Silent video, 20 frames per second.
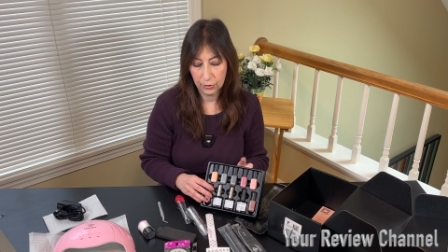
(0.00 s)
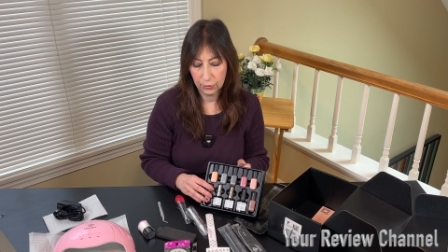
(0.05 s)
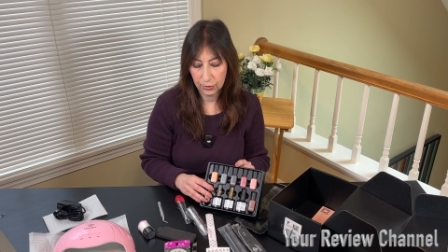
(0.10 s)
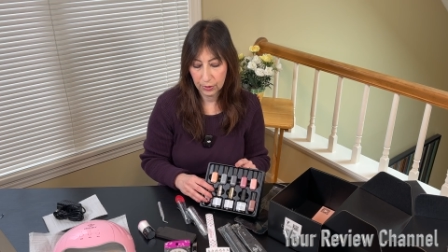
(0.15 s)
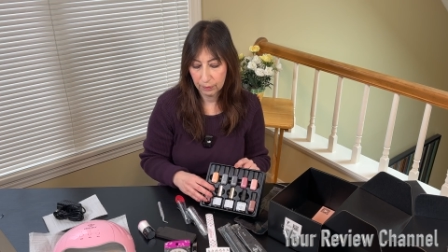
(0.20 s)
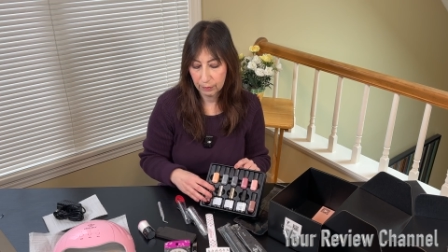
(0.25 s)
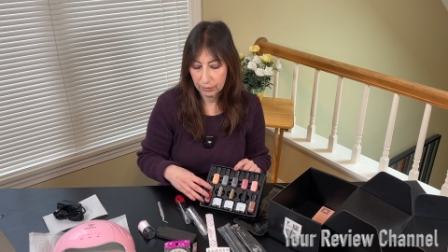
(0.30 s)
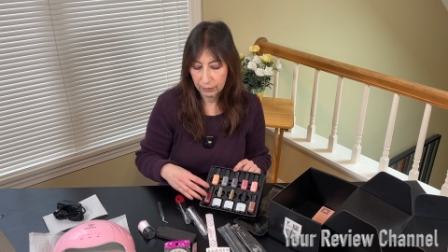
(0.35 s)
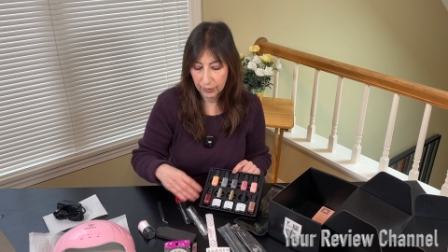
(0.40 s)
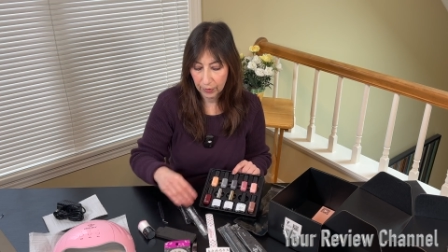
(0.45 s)
You
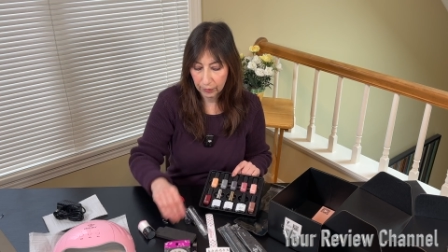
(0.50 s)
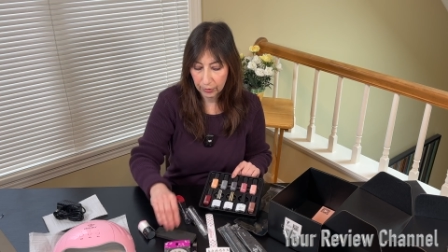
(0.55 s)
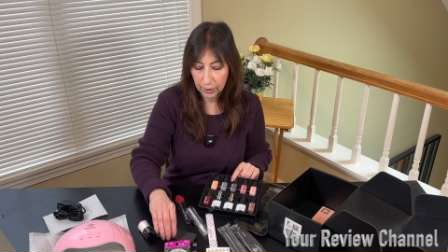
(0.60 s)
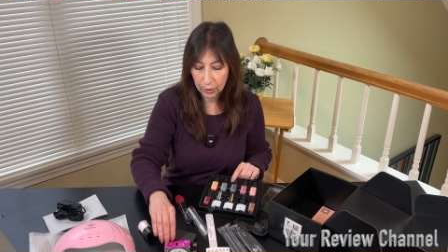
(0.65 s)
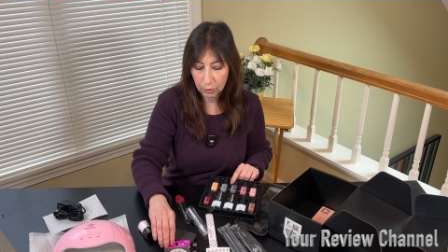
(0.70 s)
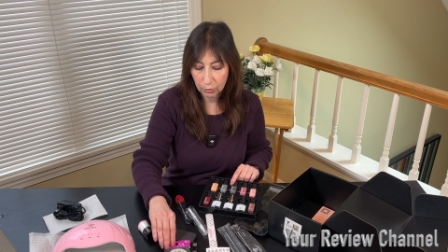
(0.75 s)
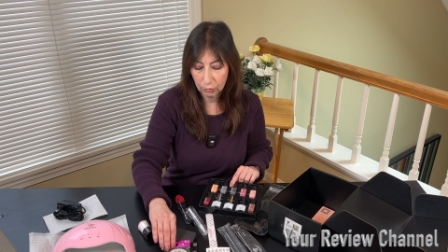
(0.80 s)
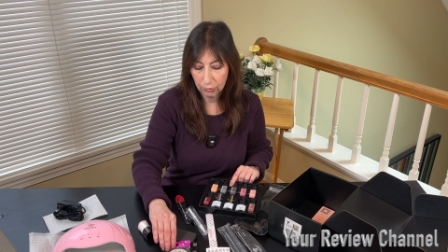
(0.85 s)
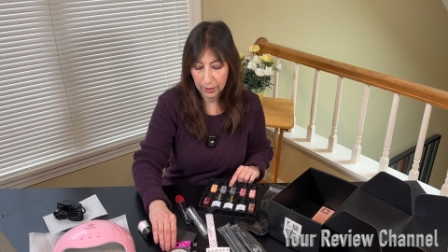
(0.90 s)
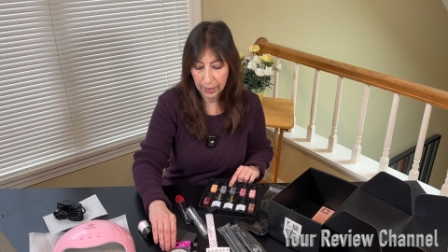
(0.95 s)
can be very
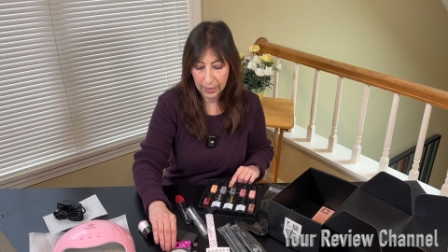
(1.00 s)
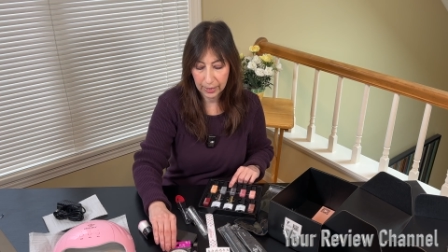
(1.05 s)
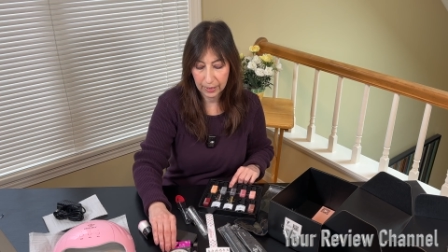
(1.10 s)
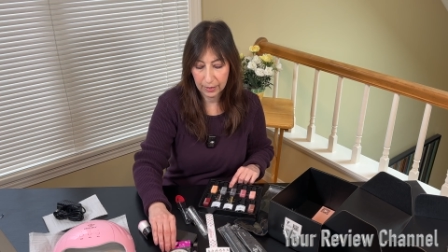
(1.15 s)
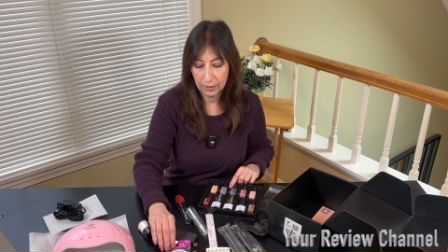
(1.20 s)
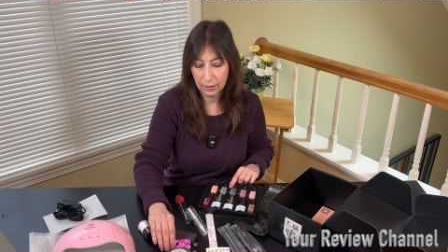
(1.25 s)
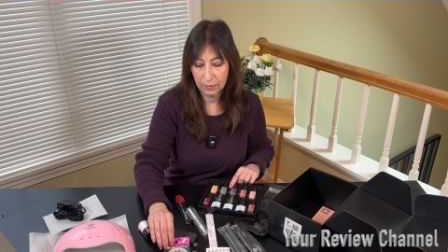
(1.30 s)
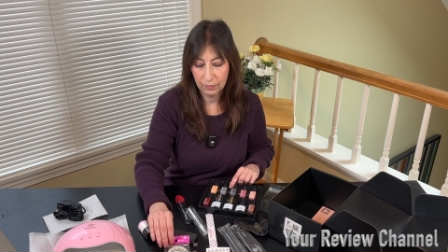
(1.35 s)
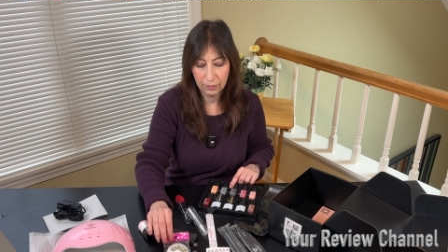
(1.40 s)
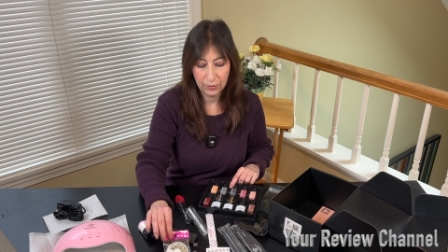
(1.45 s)

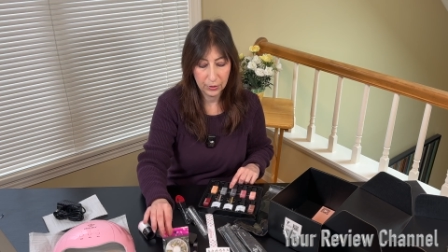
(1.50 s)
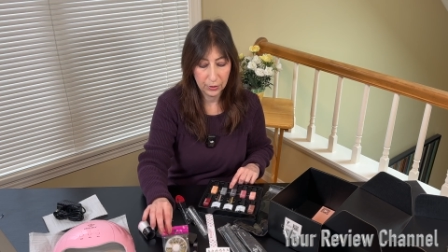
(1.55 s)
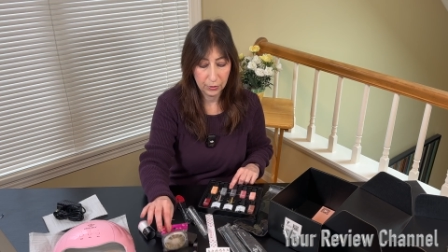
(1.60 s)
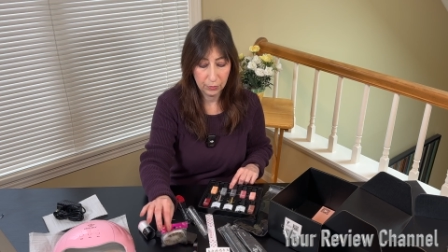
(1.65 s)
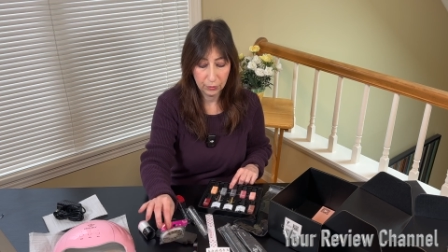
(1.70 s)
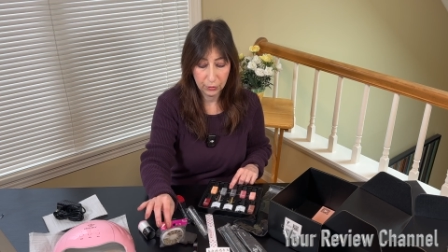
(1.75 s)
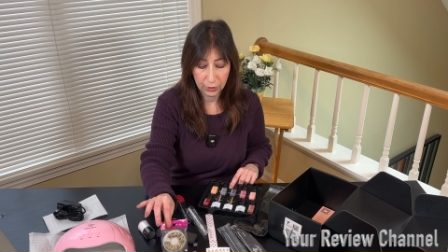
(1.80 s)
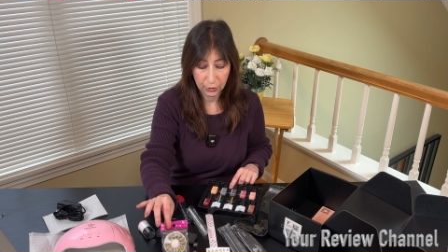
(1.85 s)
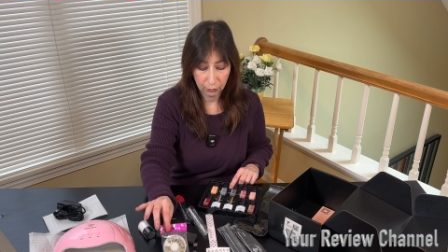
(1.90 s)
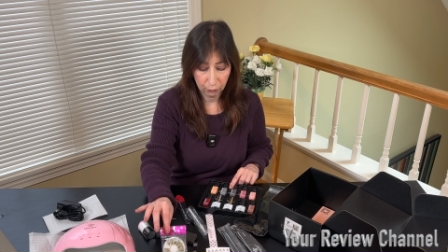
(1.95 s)
creative and
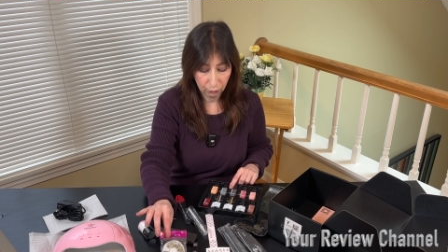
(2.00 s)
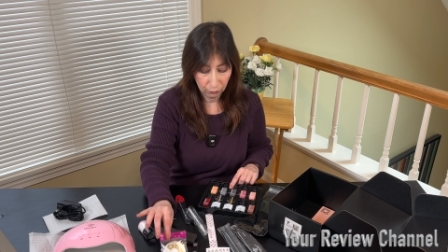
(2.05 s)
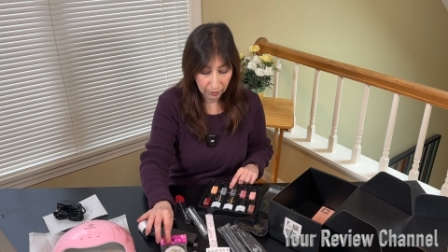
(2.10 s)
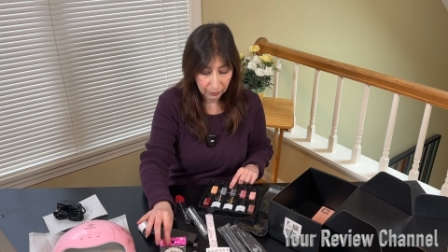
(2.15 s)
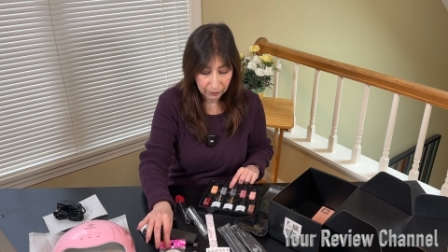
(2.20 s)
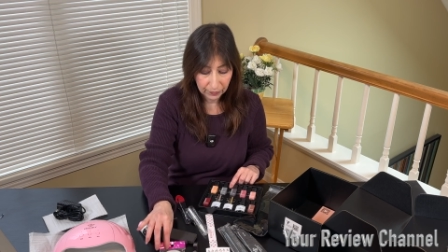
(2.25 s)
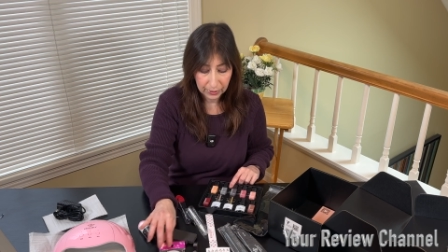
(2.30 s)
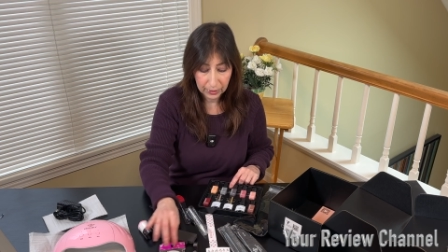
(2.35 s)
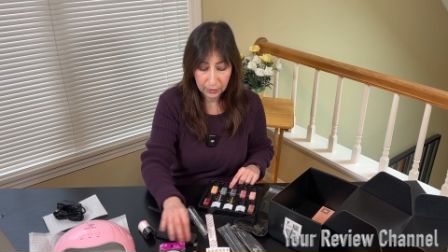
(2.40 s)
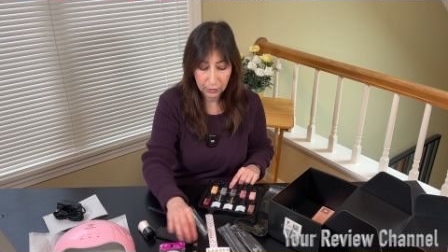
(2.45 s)
use the
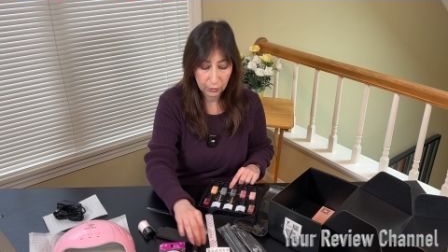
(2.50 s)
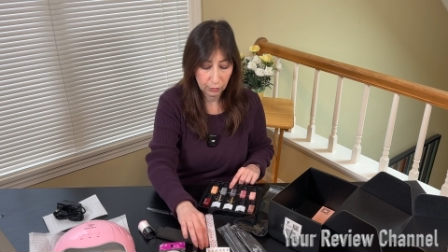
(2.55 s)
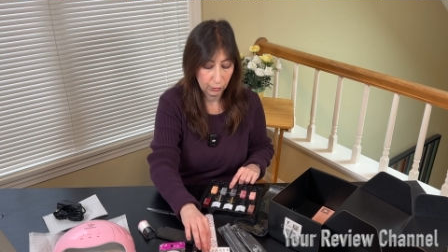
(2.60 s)
rivets,